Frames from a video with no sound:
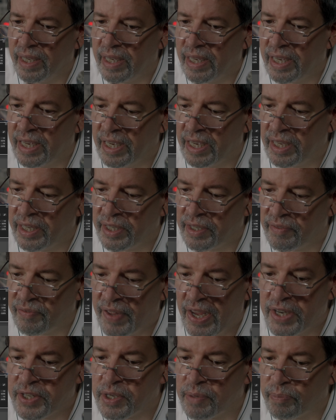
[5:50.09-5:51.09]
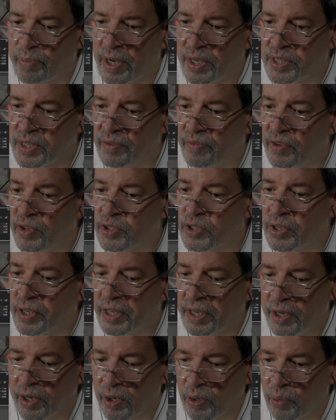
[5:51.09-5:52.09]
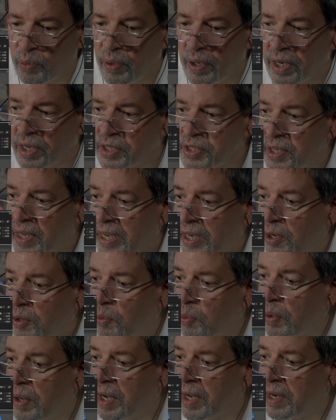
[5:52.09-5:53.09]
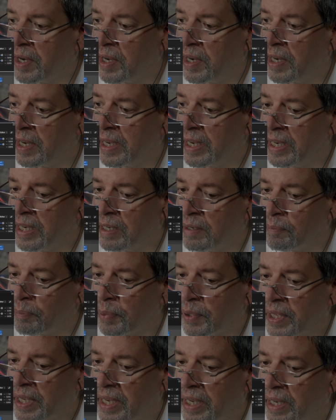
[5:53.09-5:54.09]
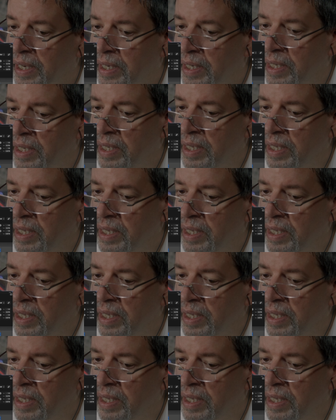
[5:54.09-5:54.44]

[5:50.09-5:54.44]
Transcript: And if that's impressive, you should hear what it's like when I am playing